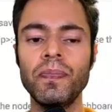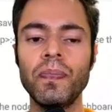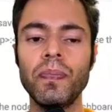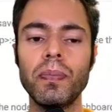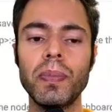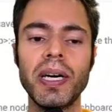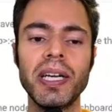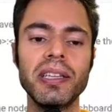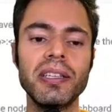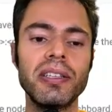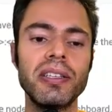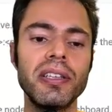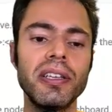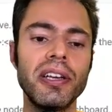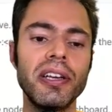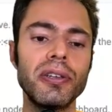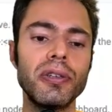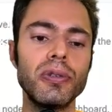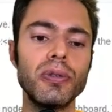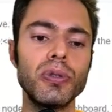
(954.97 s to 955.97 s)
But
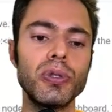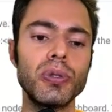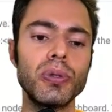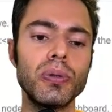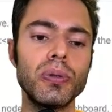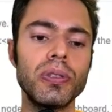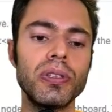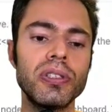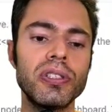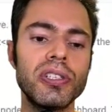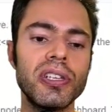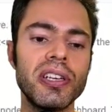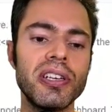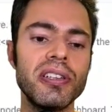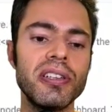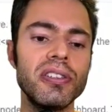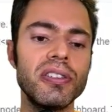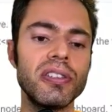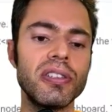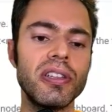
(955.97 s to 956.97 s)
here you should
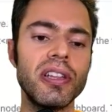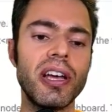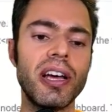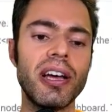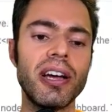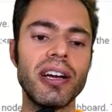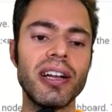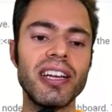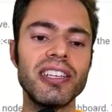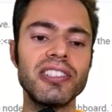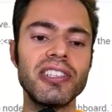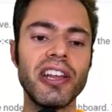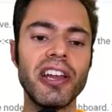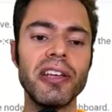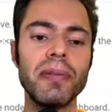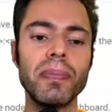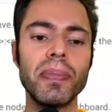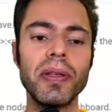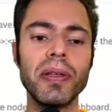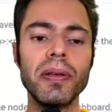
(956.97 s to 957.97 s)
change the cluster
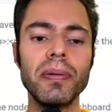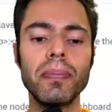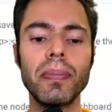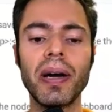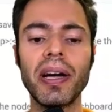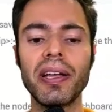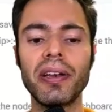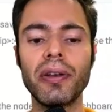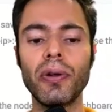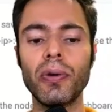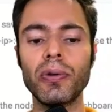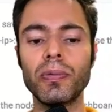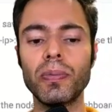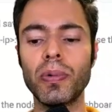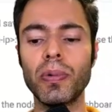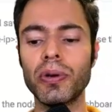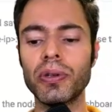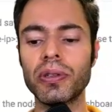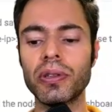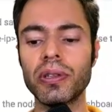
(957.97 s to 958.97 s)
IP by node
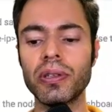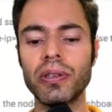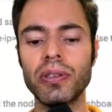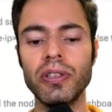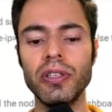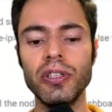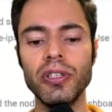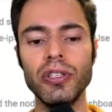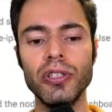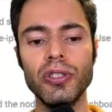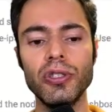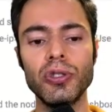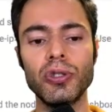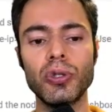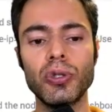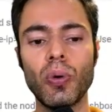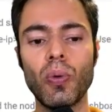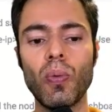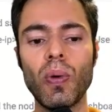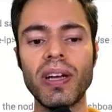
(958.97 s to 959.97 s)
port.
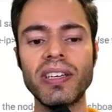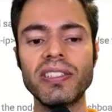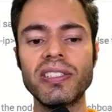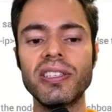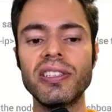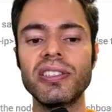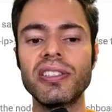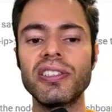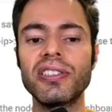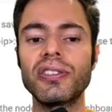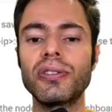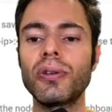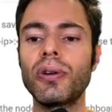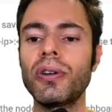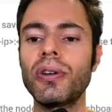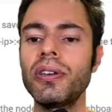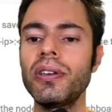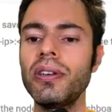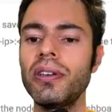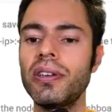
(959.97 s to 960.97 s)
So once this is
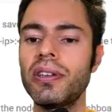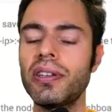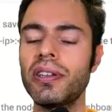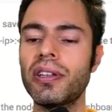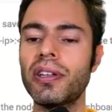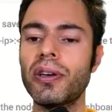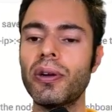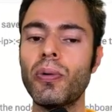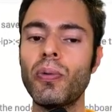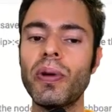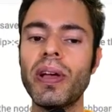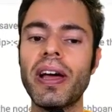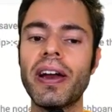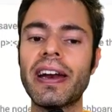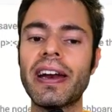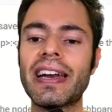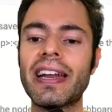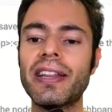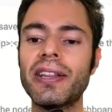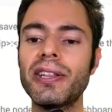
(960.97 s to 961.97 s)
done, we are
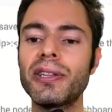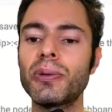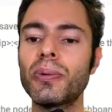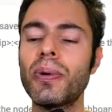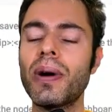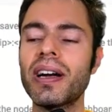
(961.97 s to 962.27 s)
ready to